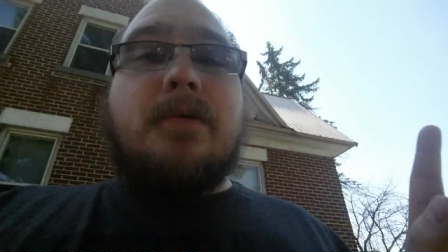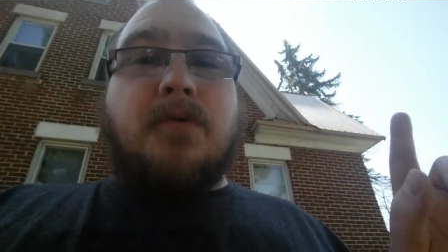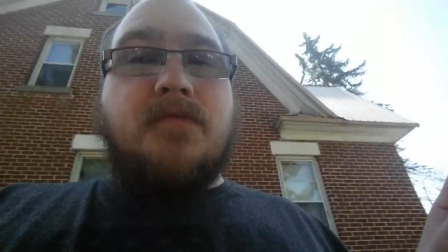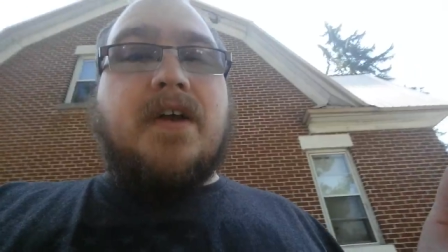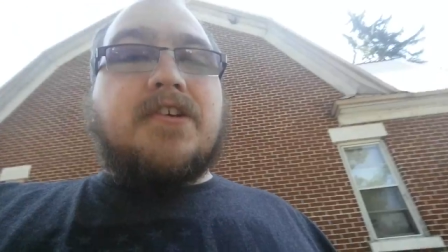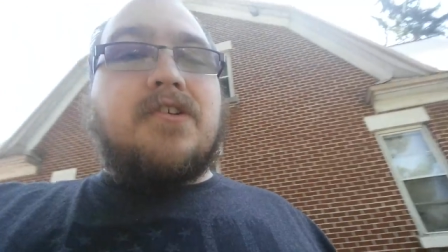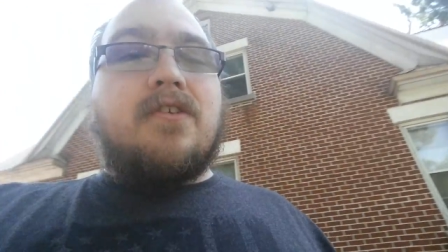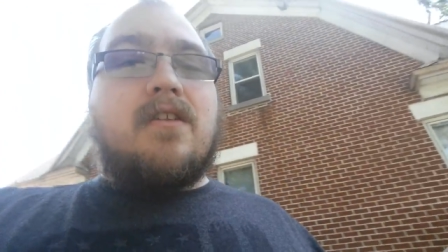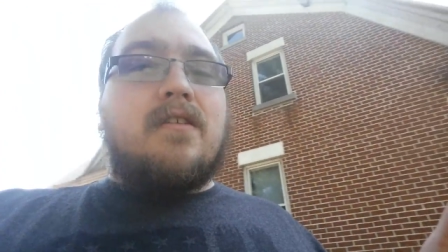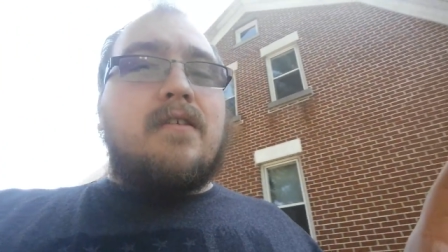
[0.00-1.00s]
a
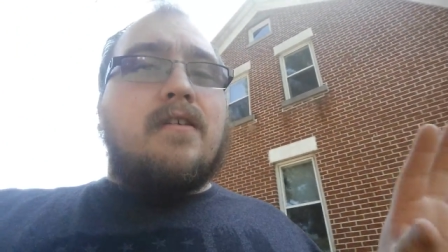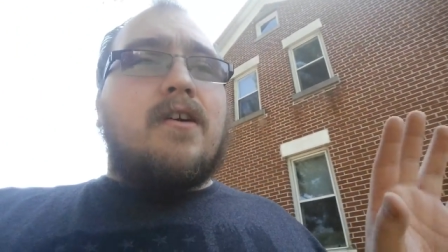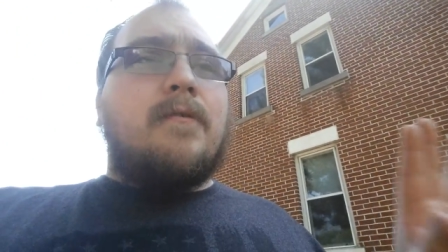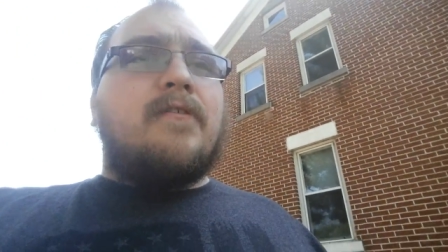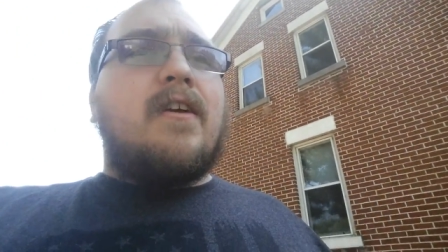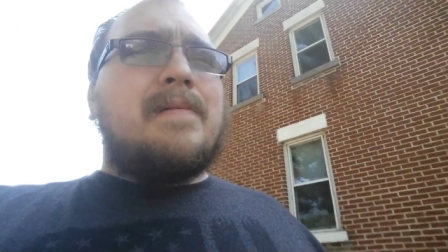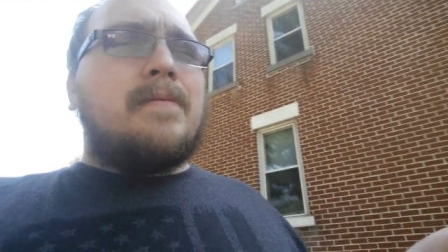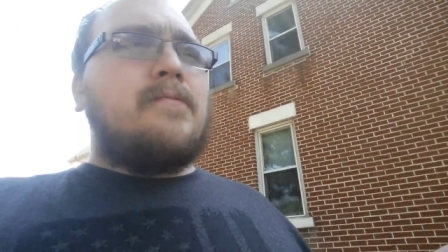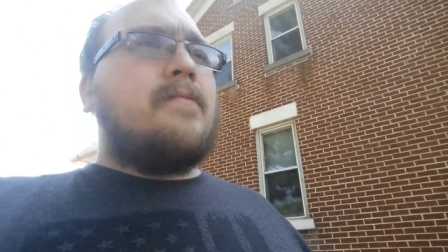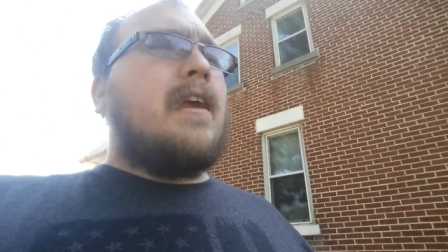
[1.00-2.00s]
professional
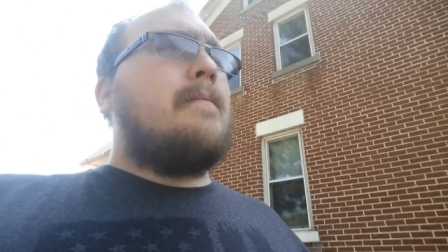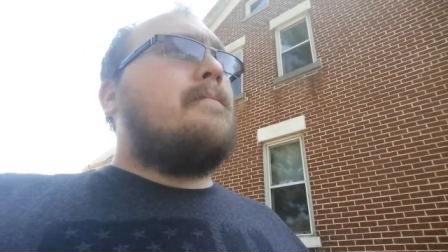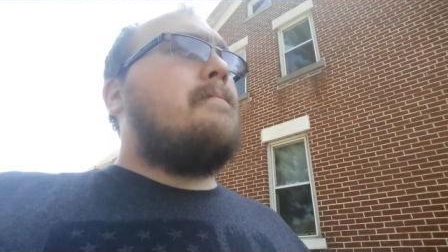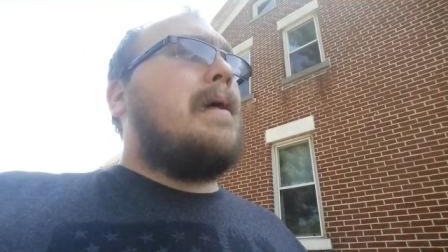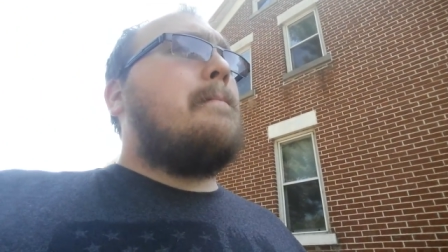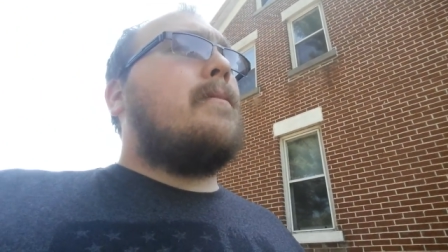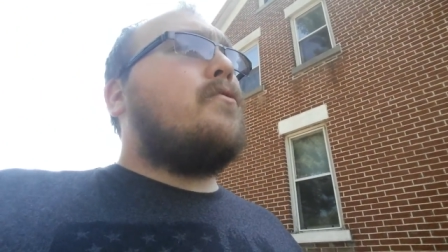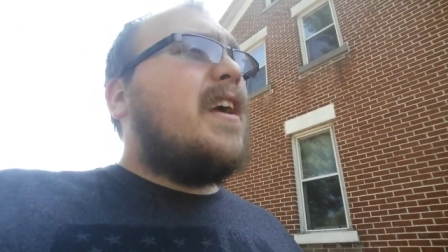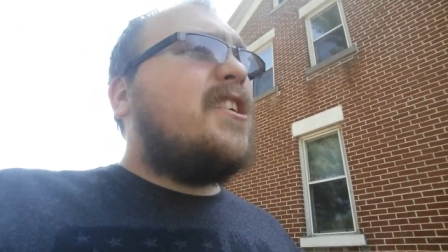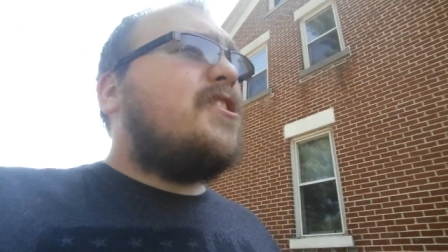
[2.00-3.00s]

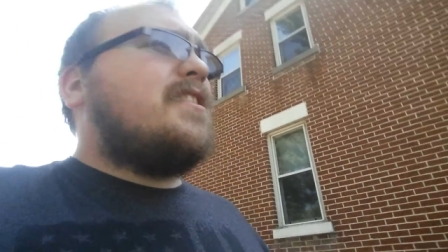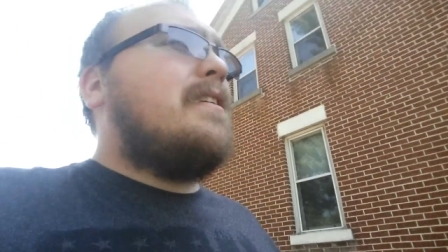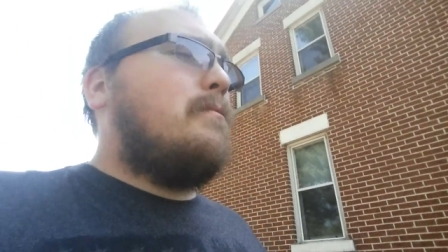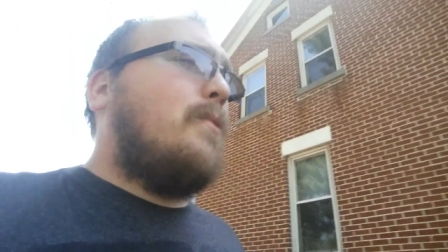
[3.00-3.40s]
commemoration.